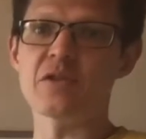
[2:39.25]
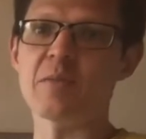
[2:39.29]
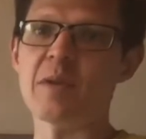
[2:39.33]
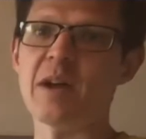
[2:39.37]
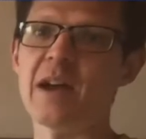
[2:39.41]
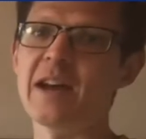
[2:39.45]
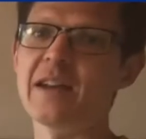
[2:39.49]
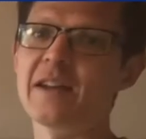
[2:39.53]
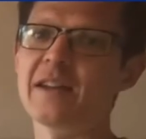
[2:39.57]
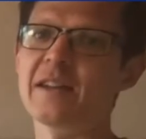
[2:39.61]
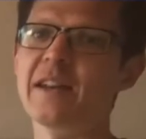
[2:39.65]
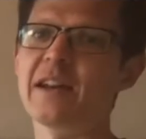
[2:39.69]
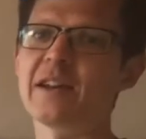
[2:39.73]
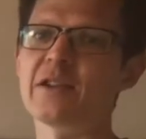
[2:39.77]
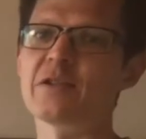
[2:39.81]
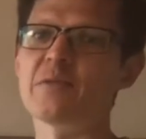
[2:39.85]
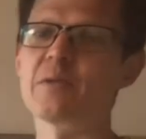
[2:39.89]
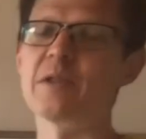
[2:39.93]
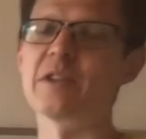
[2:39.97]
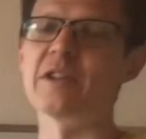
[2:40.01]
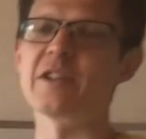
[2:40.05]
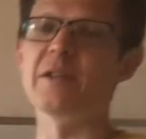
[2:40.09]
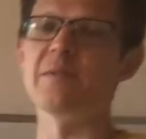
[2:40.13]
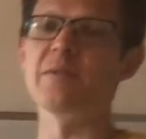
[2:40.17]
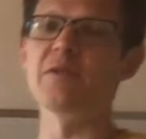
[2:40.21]
behind
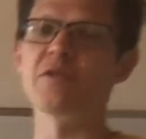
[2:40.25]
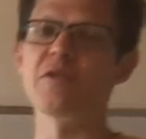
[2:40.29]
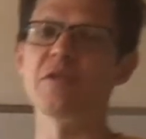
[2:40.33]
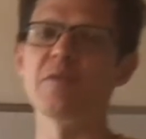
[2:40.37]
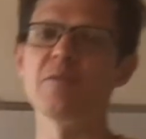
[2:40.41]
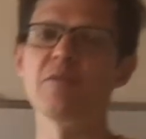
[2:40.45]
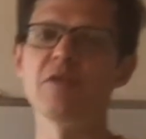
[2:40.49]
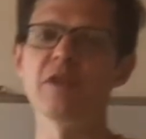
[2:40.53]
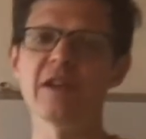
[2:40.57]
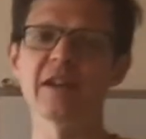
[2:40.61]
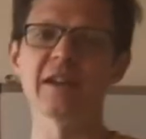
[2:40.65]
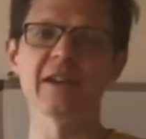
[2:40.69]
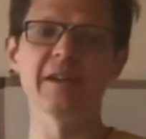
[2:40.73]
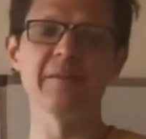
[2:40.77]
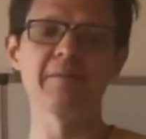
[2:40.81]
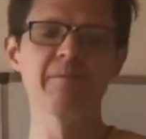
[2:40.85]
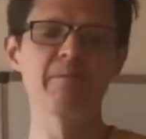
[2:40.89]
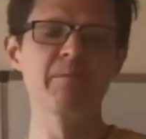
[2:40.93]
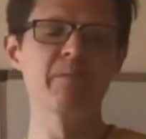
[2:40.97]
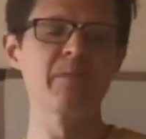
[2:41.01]
electroweak symmetry breaking.